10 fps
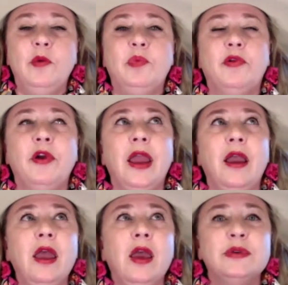
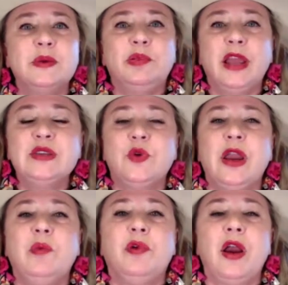It was a place
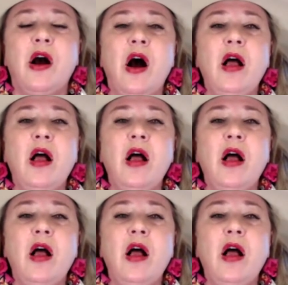where I could bring